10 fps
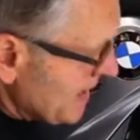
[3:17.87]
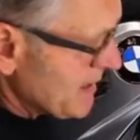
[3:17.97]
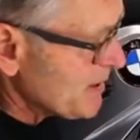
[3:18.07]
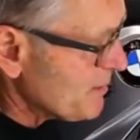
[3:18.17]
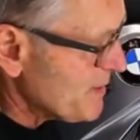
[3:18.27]

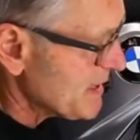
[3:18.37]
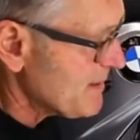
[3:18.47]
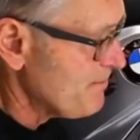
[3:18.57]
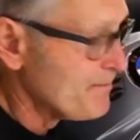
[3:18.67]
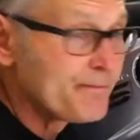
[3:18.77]
little bit
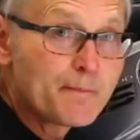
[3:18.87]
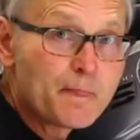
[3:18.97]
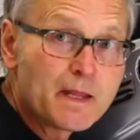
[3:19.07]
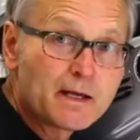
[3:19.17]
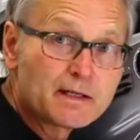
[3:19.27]

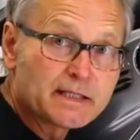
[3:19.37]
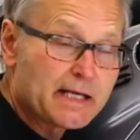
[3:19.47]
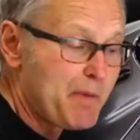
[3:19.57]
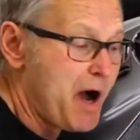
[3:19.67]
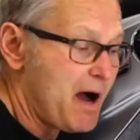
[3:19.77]
to
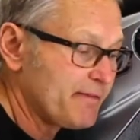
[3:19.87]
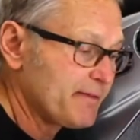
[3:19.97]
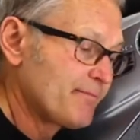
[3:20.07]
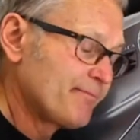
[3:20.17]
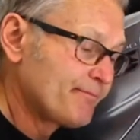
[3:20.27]
come off.
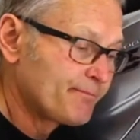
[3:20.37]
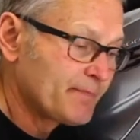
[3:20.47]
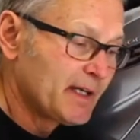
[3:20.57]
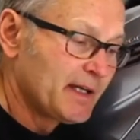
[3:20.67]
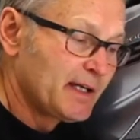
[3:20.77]

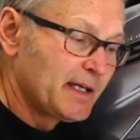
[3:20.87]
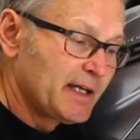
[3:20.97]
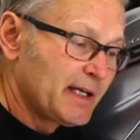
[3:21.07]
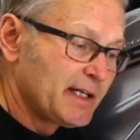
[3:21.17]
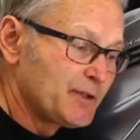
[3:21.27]

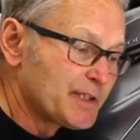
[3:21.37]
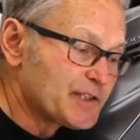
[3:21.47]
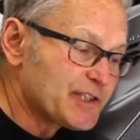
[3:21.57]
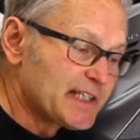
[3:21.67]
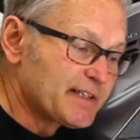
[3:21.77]
And you can
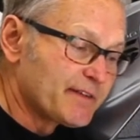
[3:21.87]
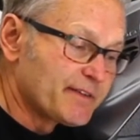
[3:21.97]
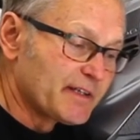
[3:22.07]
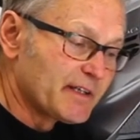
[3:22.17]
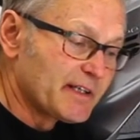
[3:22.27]
see that
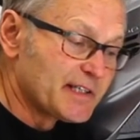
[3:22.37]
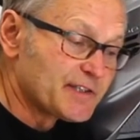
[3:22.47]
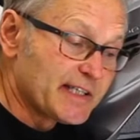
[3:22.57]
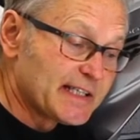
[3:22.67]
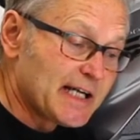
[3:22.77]
there is
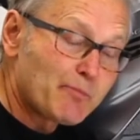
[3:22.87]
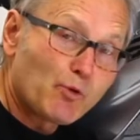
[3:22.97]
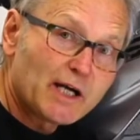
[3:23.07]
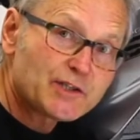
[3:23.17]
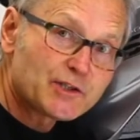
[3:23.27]
the cup
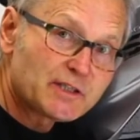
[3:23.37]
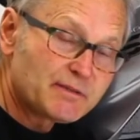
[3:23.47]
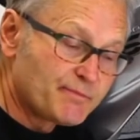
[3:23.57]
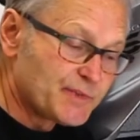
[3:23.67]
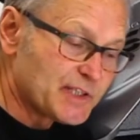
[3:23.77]

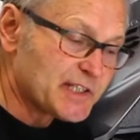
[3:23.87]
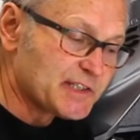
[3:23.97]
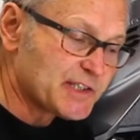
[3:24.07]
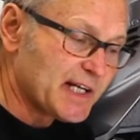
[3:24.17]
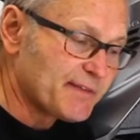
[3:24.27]
washer just
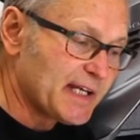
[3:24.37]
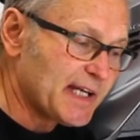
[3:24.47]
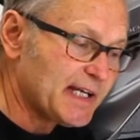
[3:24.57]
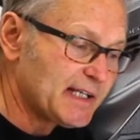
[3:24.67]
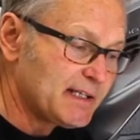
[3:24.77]
inside the
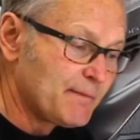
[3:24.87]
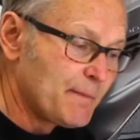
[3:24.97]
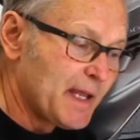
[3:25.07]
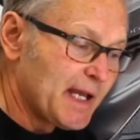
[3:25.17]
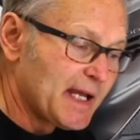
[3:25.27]
head
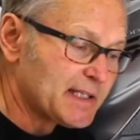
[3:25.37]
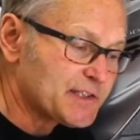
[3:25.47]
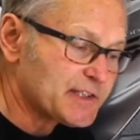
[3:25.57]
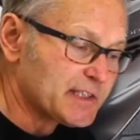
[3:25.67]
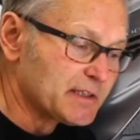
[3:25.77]
and a
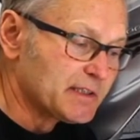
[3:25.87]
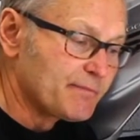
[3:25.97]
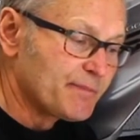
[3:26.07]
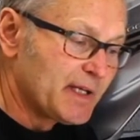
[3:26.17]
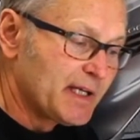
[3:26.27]

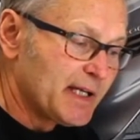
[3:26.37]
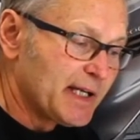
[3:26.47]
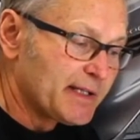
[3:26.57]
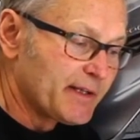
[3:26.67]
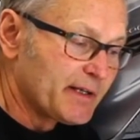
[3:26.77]
seal,
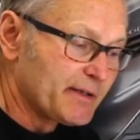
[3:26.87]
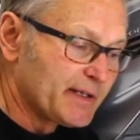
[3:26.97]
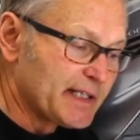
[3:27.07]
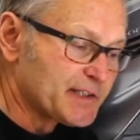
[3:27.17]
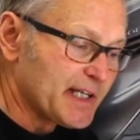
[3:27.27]
and there
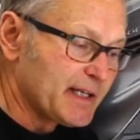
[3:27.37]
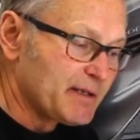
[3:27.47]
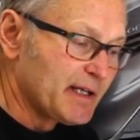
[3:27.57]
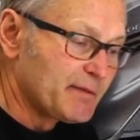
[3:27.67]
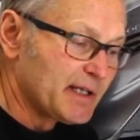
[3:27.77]
is
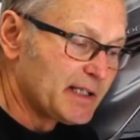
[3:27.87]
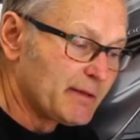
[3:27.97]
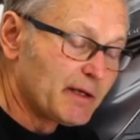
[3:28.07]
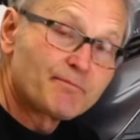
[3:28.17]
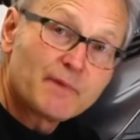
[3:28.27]
a
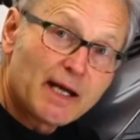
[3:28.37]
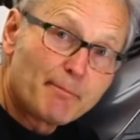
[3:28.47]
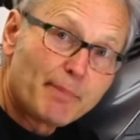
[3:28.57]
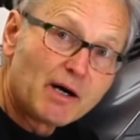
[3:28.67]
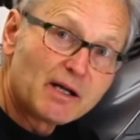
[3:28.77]

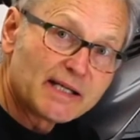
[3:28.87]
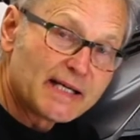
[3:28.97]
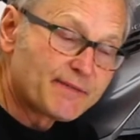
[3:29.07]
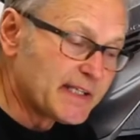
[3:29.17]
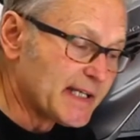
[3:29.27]
ball
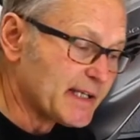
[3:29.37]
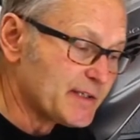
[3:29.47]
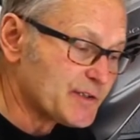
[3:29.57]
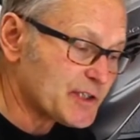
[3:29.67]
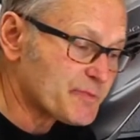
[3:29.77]
at the
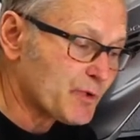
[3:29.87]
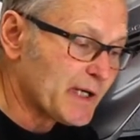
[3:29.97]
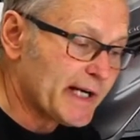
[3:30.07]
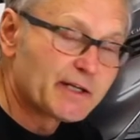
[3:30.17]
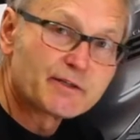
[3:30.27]
end just
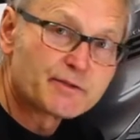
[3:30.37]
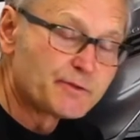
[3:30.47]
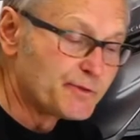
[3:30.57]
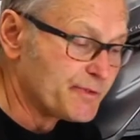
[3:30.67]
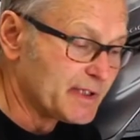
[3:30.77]
prior
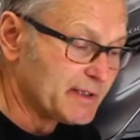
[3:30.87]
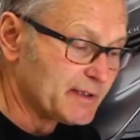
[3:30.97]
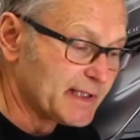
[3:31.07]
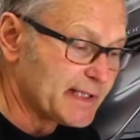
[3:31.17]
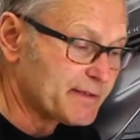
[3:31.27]
to the
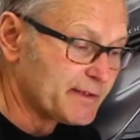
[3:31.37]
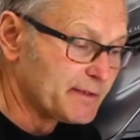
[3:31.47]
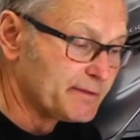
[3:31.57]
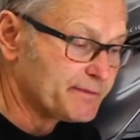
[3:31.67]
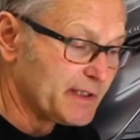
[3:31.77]
length
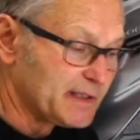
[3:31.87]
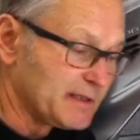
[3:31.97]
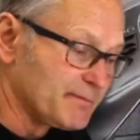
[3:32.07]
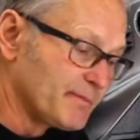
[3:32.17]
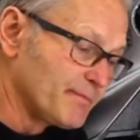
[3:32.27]
of
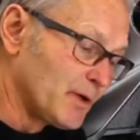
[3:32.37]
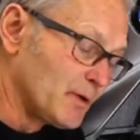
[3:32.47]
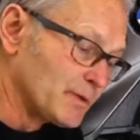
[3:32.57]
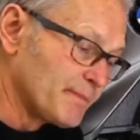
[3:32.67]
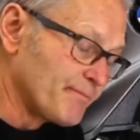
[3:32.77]
threaded bolt.